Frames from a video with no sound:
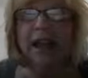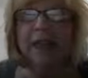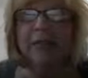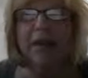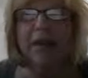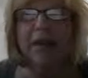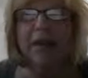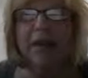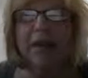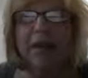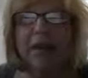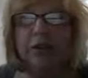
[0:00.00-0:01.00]
and measures
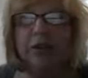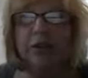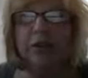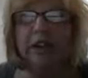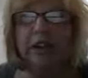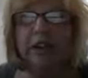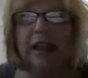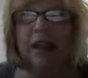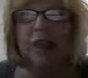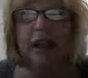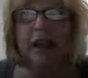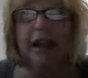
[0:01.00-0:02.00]
captured using
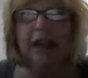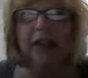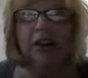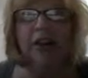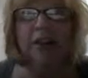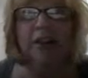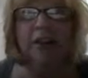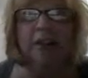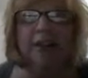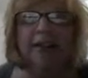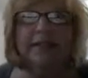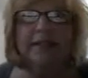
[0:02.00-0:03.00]
electronic clinical
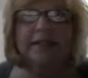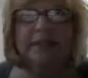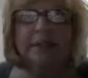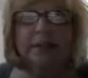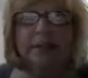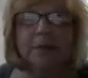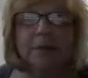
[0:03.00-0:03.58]
database systems.